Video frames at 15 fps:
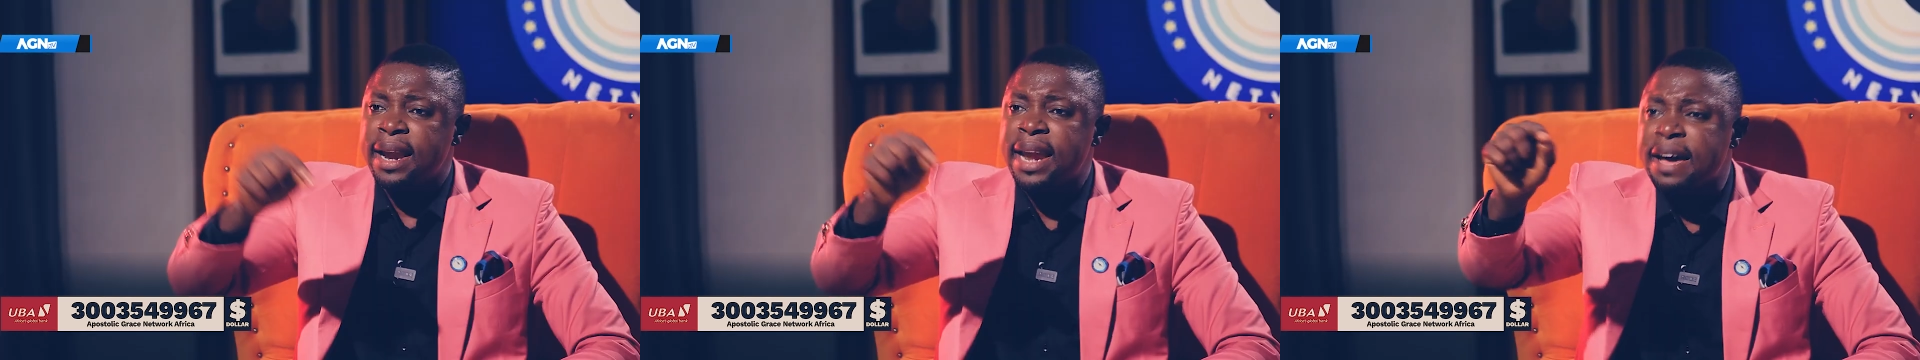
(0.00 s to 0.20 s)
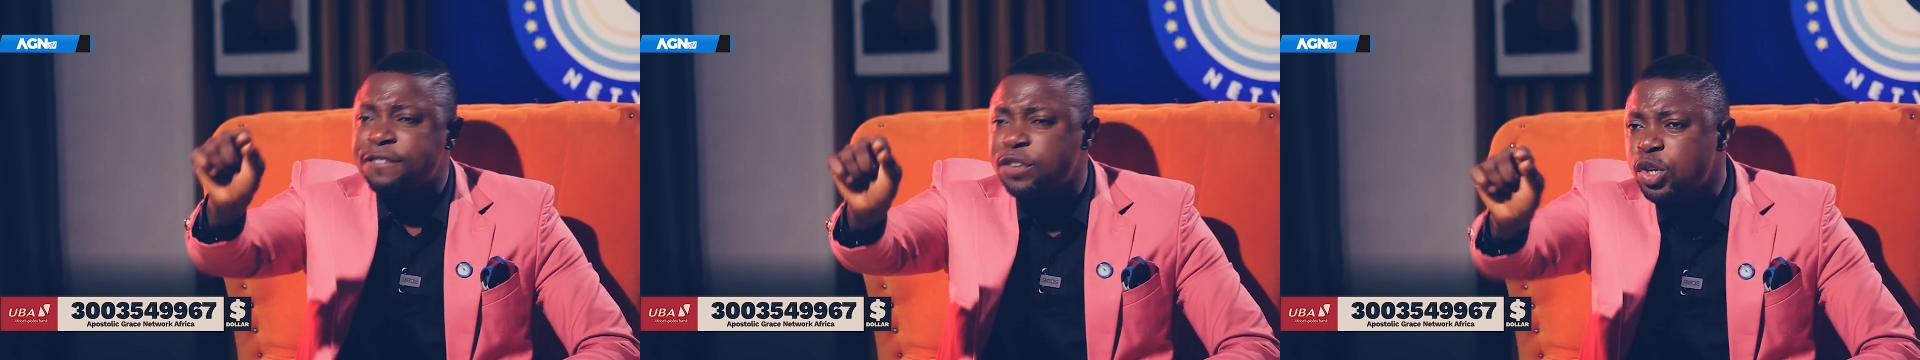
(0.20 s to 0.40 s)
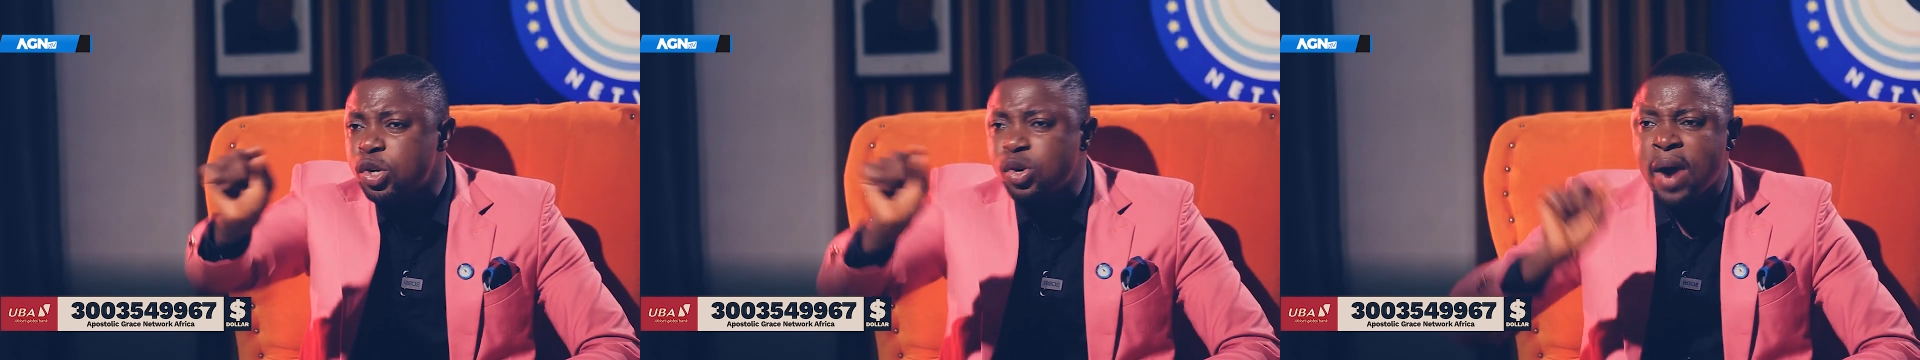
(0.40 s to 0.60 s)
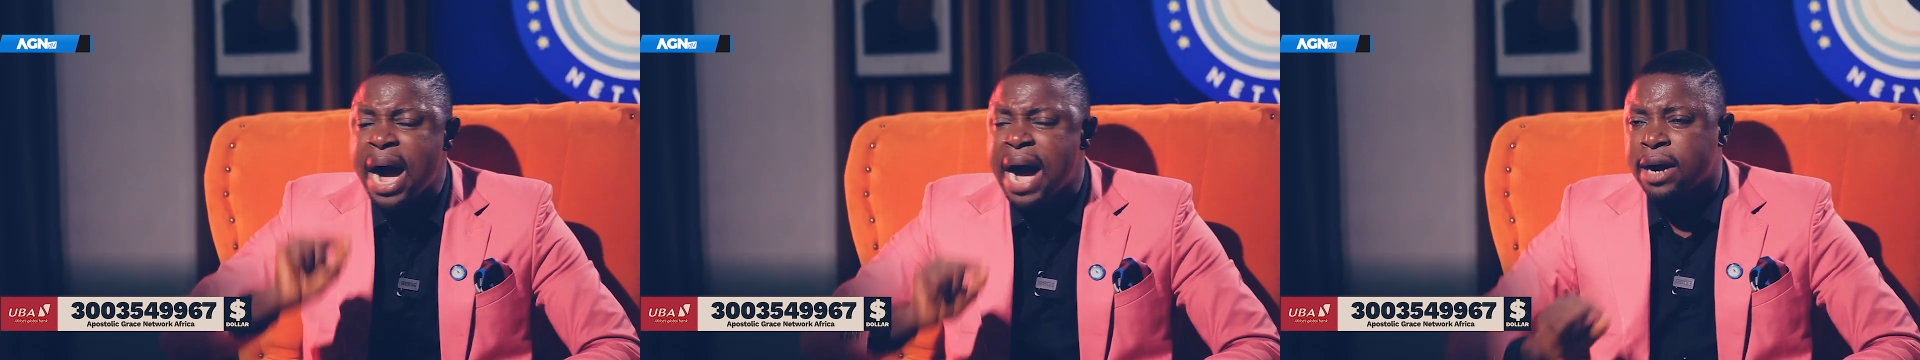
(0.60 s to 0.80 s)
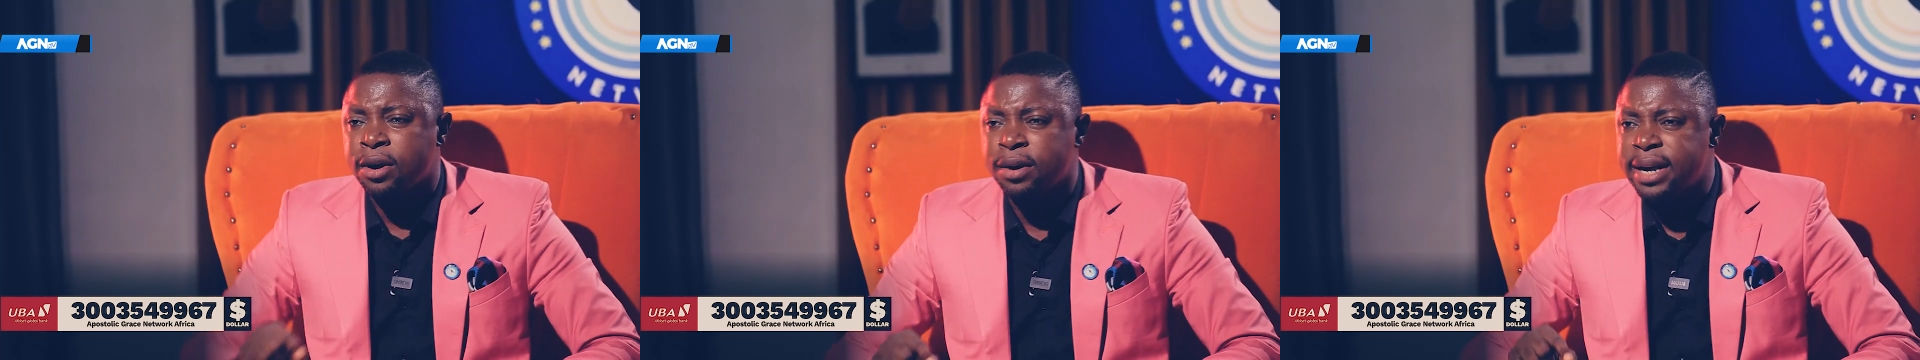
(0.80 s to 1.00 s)
level you are
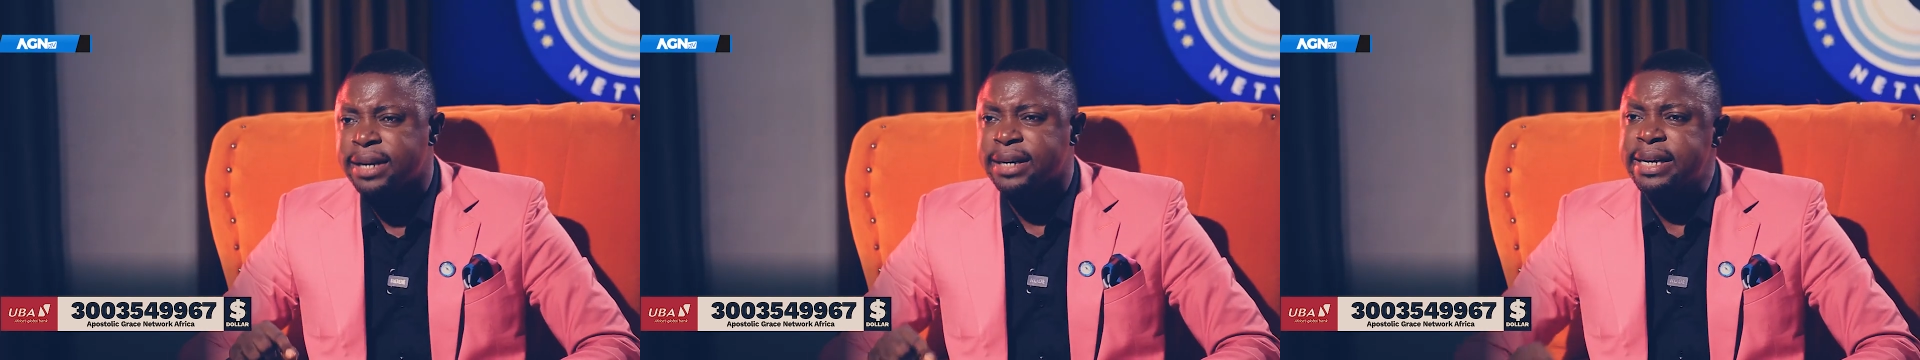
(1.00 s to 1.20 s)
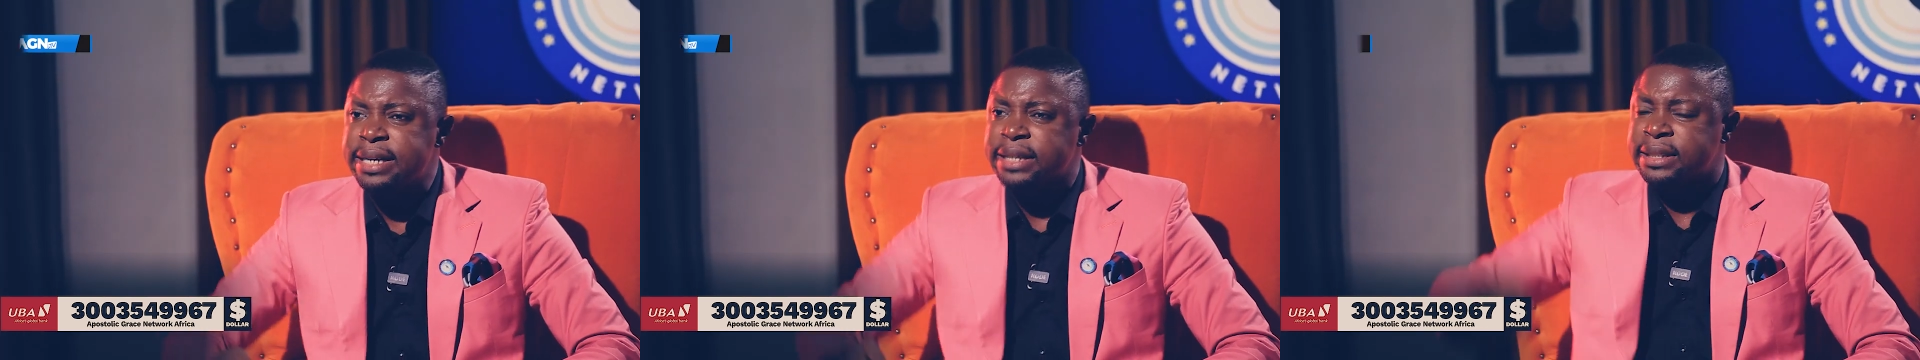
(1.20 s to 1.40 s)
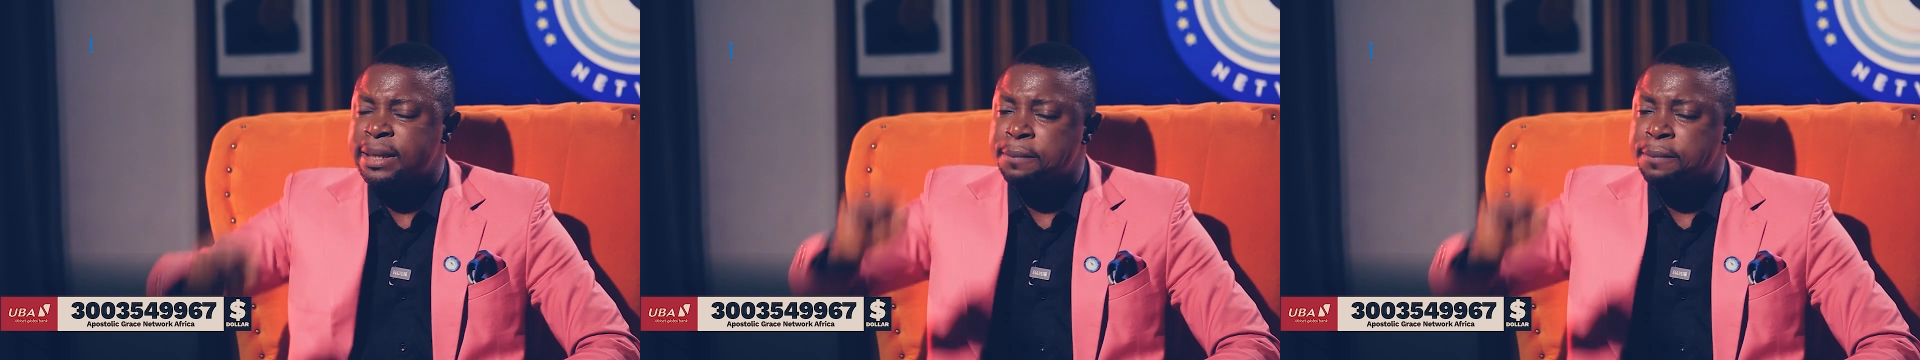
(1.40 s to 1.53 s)
currently is a